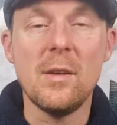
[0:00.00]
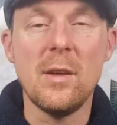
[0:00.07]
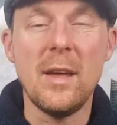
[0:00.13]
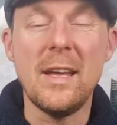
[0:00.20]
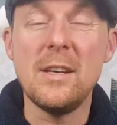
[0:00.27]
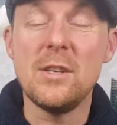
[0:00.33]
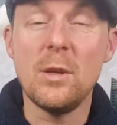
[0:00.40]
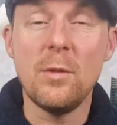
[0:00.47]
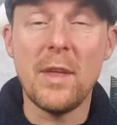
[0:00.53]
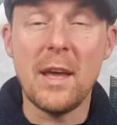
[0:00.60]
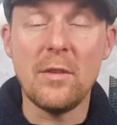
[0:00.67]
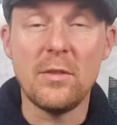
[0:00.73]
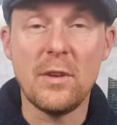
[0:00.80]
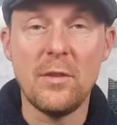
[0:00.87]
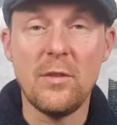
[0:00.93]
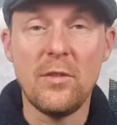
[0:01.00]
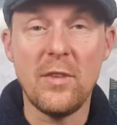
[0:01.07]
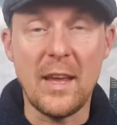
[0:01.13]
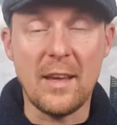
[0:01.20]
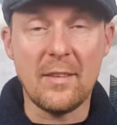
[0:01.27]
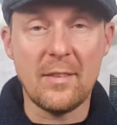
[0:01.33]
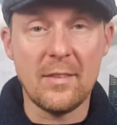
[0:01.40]
in
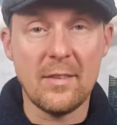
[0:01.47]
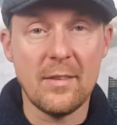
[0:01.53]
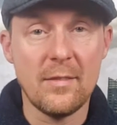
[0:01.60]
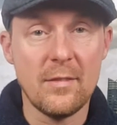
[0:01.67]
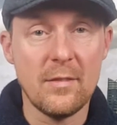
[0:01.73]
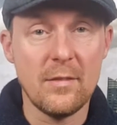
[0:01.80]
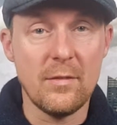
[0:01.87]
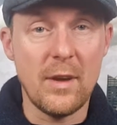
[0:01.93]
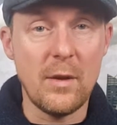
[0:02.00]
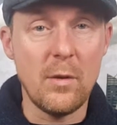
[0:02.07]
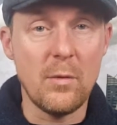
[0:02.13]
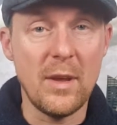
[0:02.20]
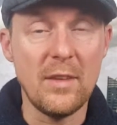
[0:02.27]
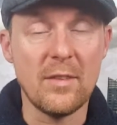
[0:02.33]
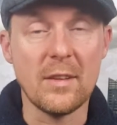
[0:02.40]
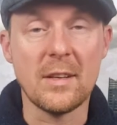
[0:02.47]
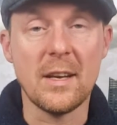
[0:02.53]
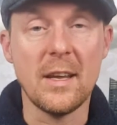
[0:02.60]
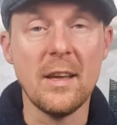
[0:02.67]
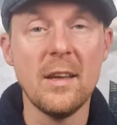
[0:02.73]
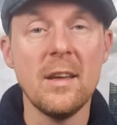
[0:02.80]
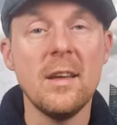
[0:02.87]
2006, very
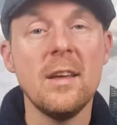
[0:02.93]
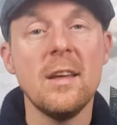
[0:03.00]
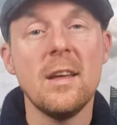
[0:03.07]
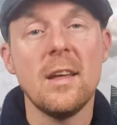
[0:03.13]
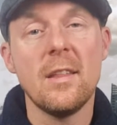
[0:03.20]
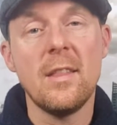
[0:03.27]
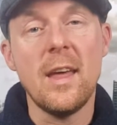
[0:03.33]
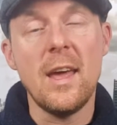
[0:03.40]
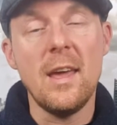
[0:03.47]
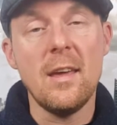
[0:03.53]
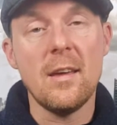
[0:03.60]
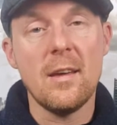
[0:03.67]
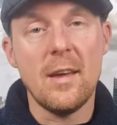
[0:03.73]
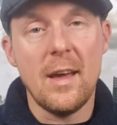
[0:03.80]
recently, they